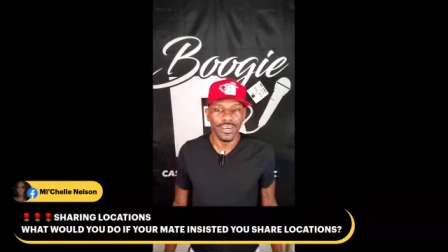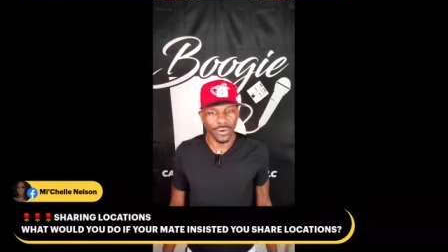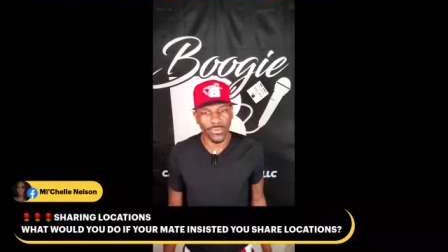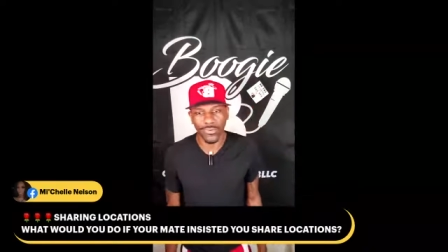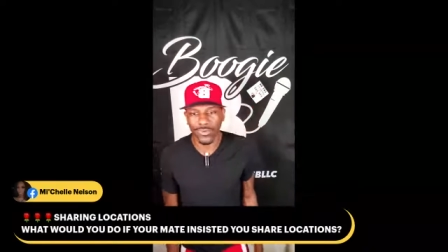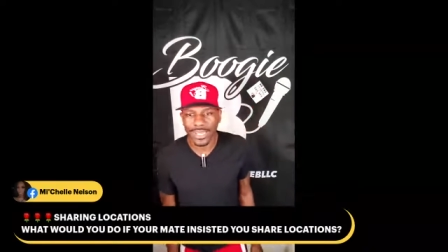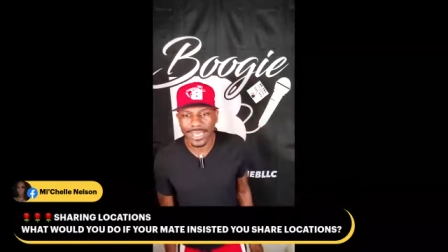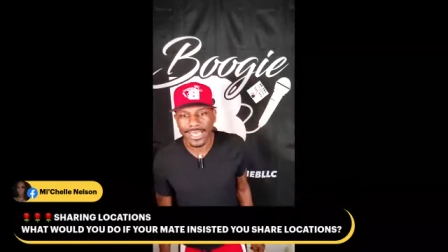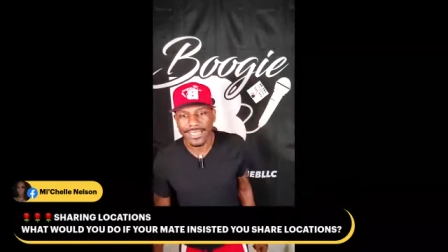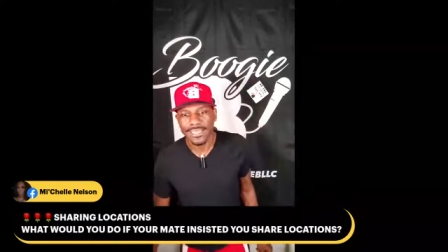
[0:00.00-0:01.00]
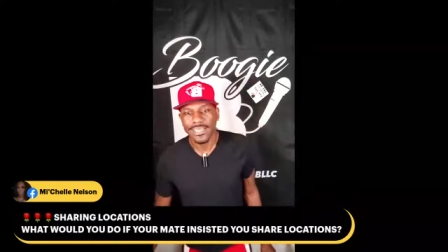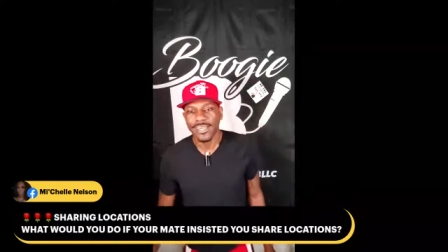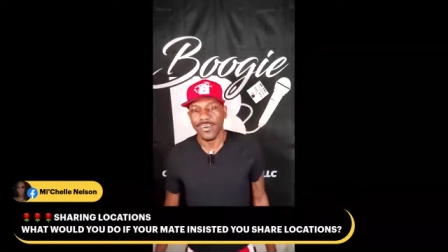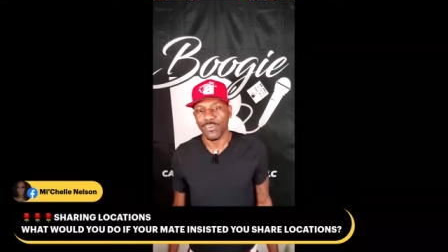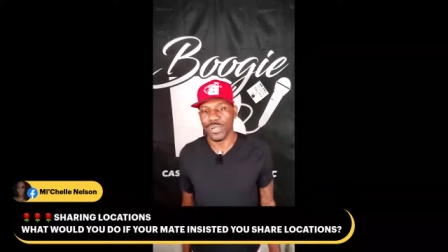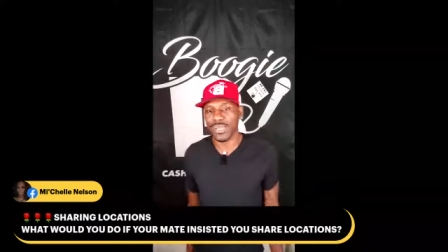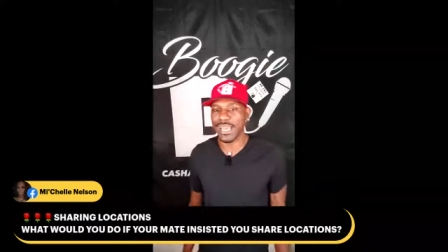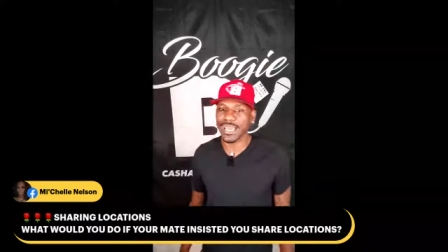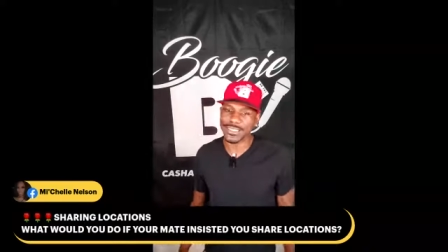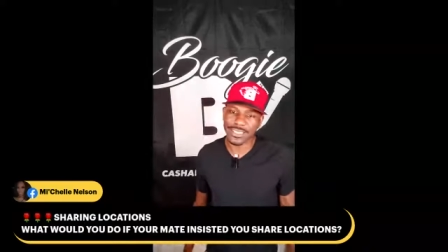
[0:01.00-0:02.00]
Okay. Well,
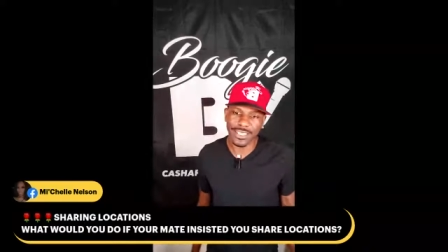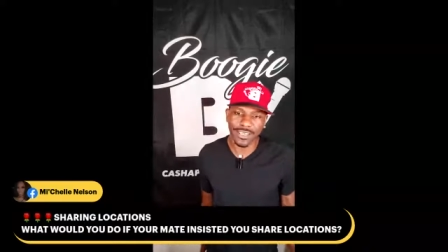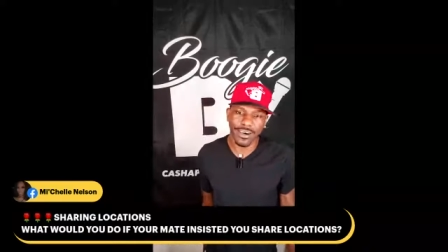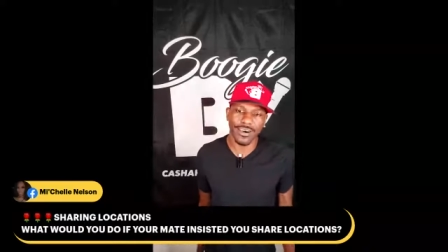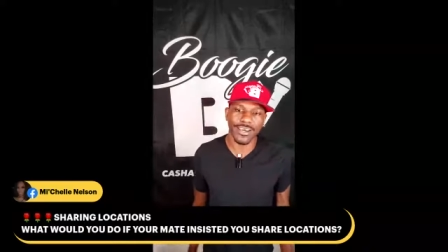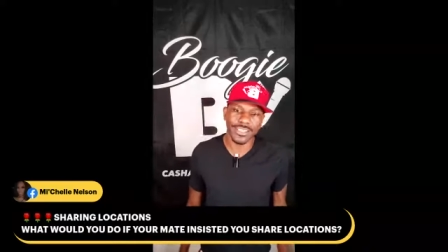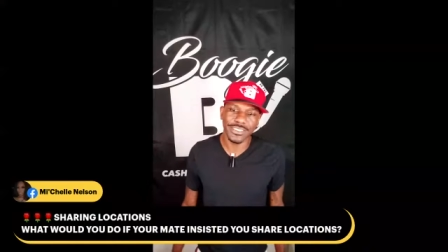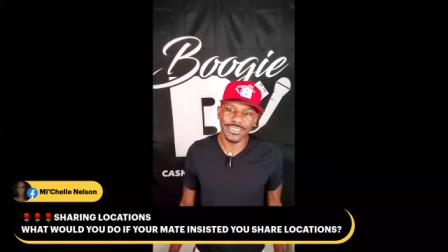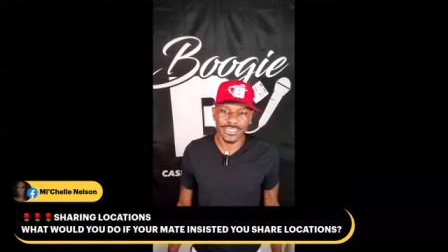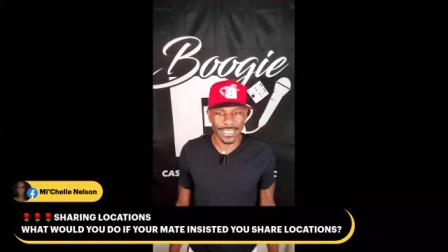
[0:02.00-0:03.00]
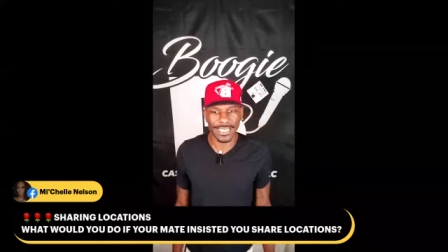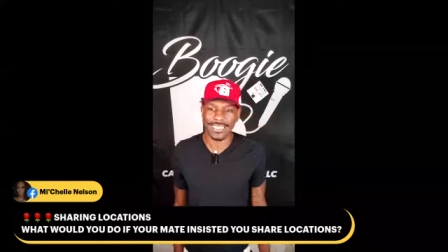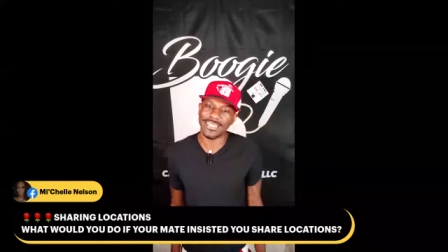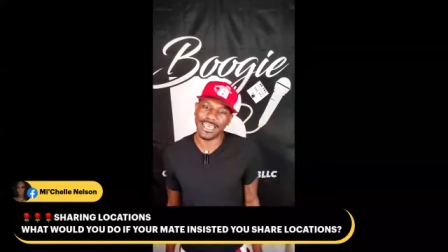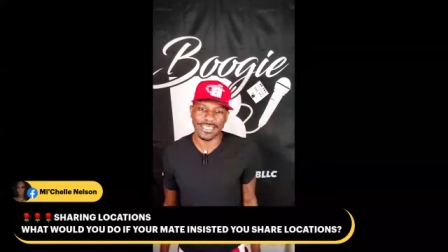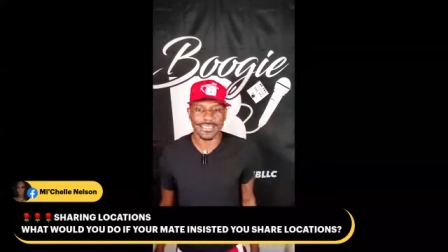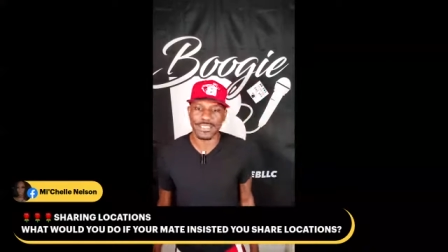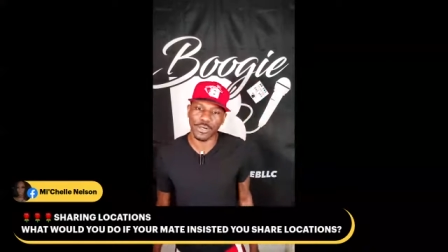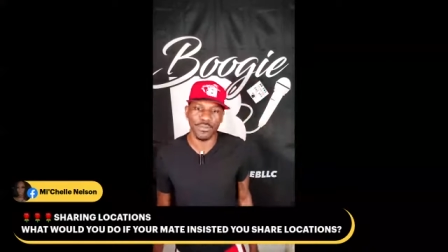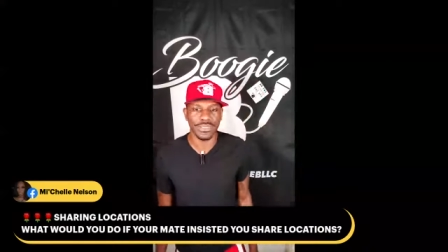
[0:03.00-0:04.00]
Ashley Carter said, yes,
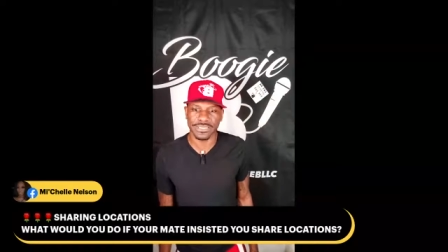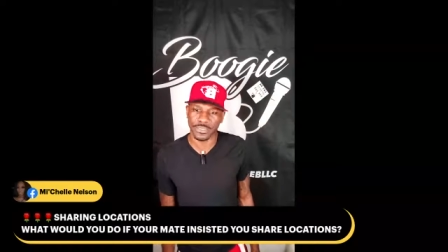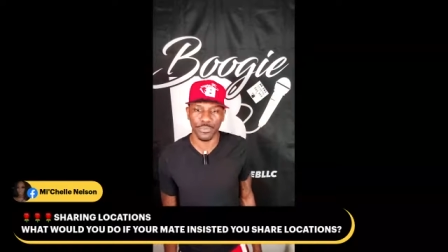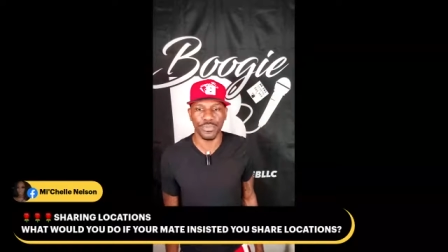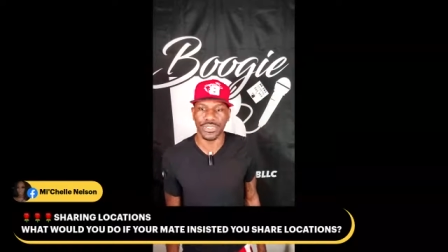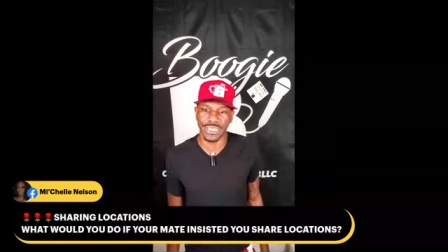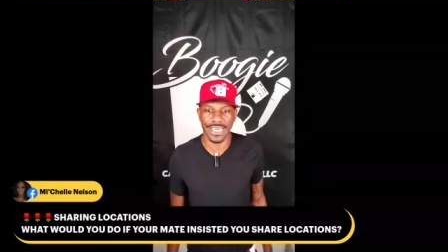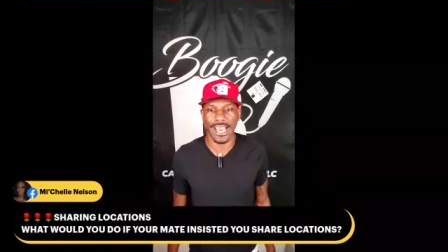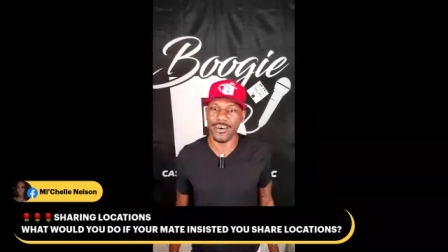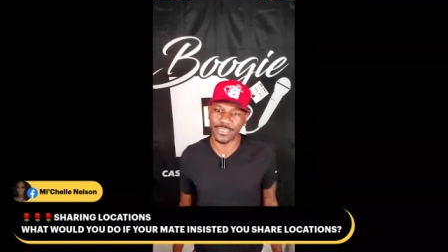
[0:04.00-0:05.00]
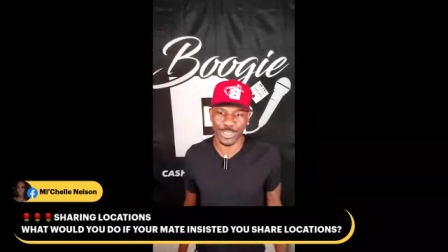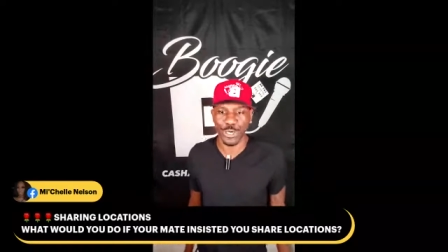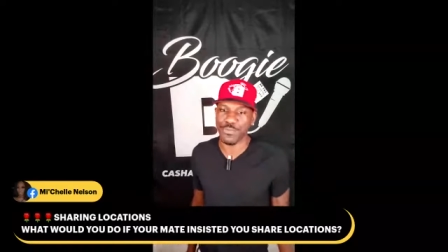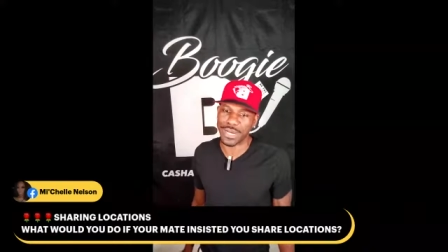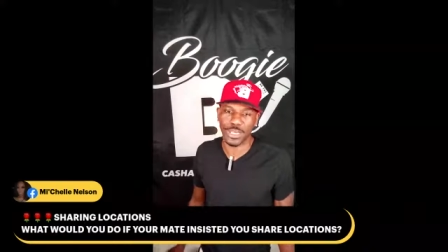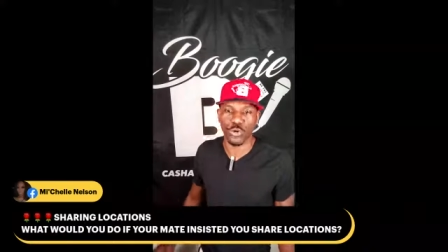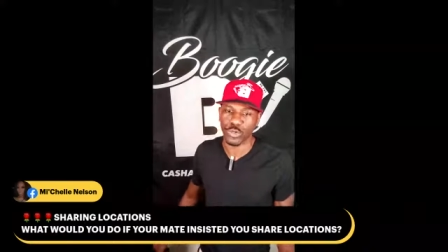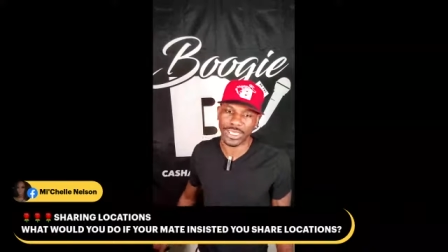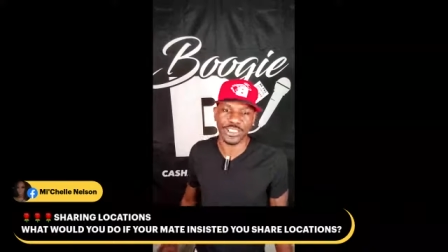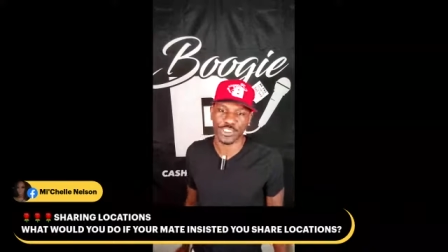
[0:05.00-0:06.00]
sir, Mr. Boogie, I'll turn my
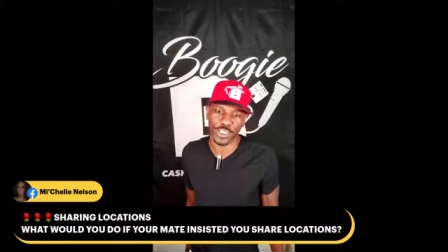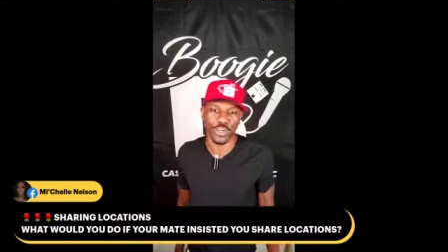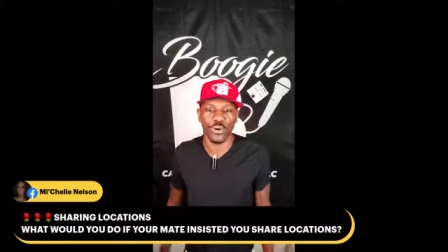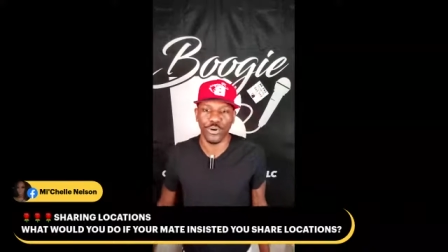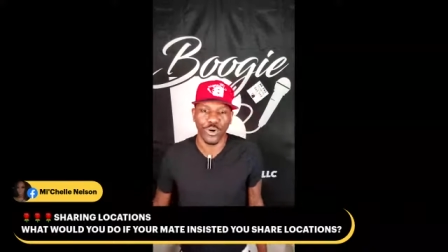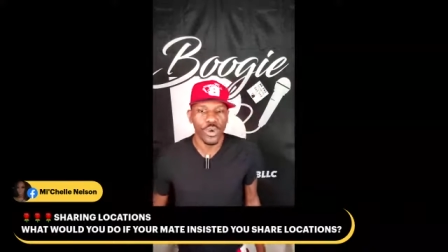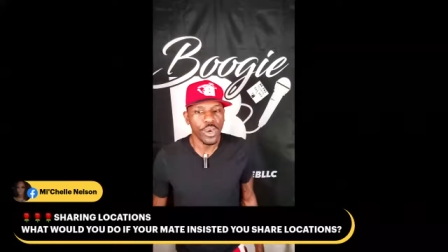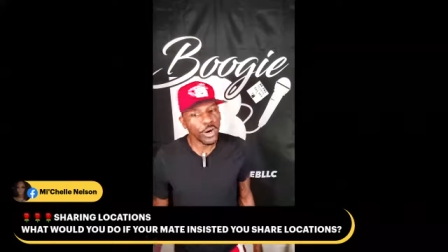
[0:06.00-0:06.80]
location on.